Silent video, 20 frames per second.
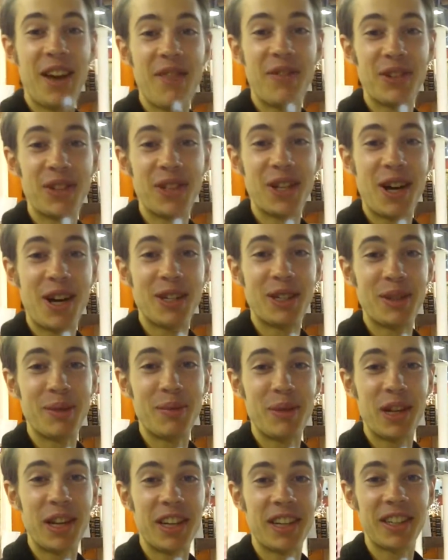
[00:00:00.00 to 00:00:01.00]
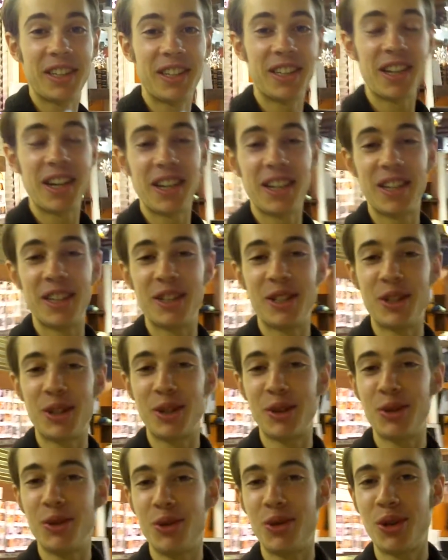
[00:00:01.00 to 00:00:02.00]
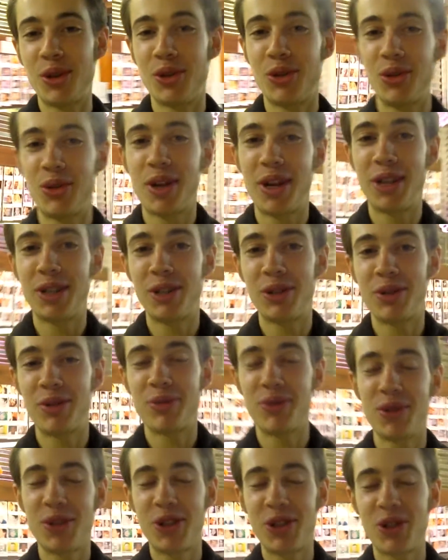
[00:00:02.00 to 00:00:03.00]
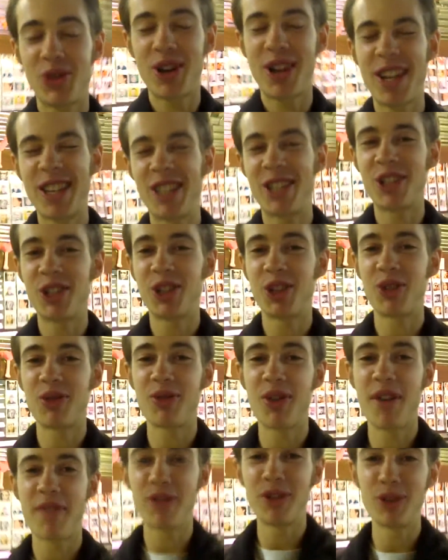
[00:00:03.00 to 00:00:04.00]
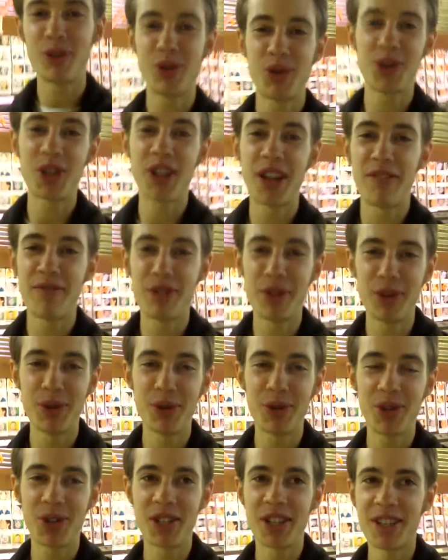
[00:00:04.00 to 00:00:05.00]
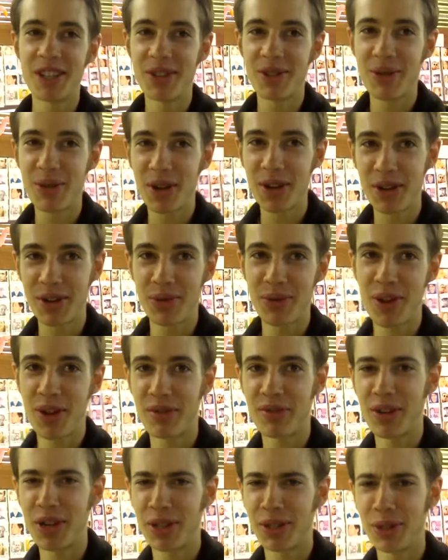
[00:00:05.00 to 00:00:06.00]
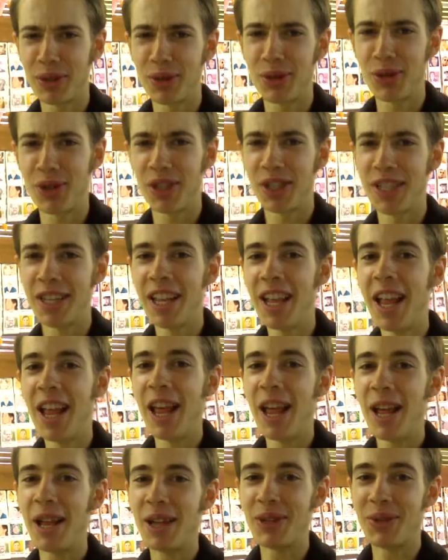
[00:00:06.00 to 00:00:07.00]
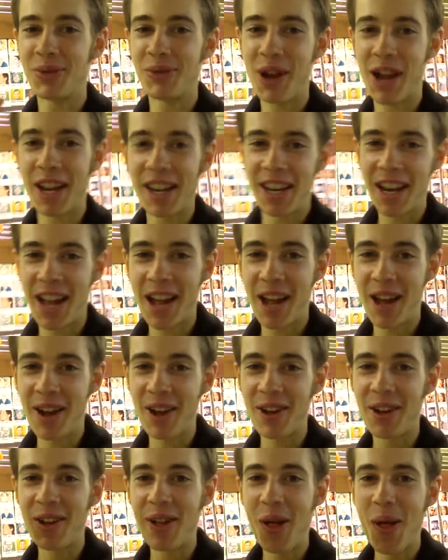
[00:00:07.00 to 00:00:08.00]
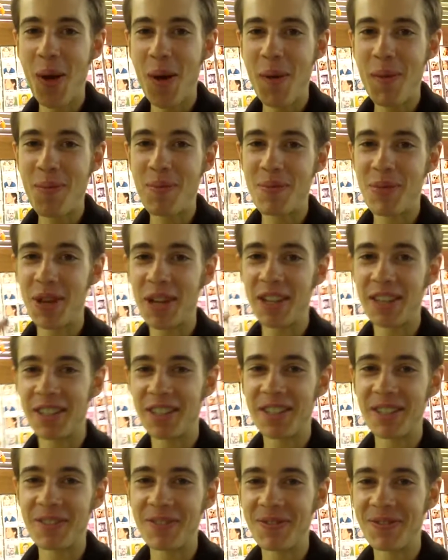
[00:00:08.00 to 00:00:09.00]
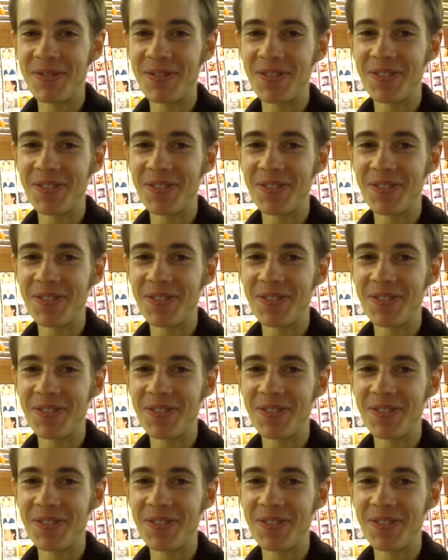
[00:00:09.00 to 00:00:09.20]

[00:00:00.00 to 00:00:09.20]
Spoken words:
Life is awesome. Get excited. The solution, transition, revolution, evolution, 2012 resolution is right now. Peace.